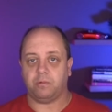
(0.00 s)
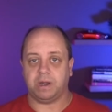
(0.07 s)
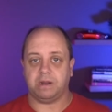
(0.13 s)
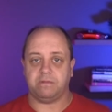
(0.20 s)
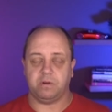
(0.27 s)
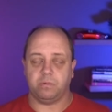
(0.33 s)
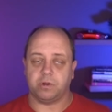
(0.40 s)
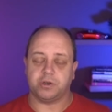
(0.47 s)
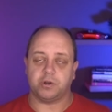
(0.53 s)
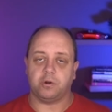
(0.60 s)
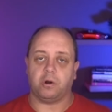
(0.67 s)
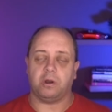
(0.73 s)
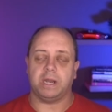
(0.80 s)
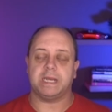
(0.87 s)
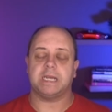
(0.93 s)
whatever you want to
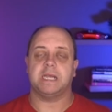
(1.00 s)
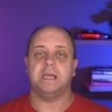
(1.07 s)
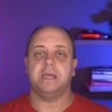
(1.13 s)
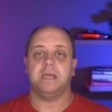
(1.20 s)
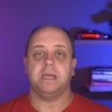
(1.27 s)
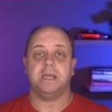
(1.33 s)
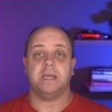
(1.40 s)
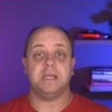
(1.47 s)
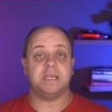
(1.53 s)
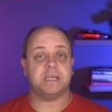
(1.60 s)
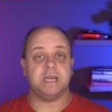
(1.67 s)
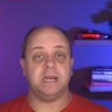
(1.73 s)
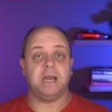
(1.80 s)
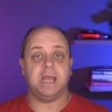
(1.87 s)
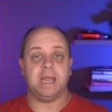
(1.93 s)
call it, is
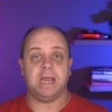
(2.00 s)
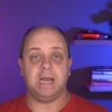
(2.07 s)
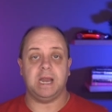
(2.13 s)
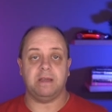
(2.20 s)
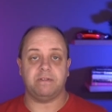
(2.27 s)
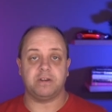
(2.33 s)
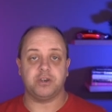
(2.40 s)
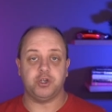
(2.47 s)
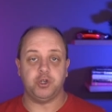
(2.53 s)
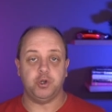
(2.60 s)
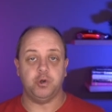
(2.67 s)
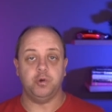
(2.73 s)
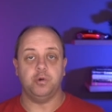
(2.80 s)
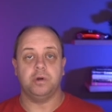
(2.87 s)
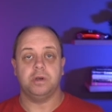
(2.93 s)
still a level
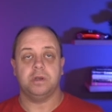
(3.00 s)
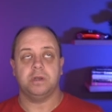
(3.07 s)
2,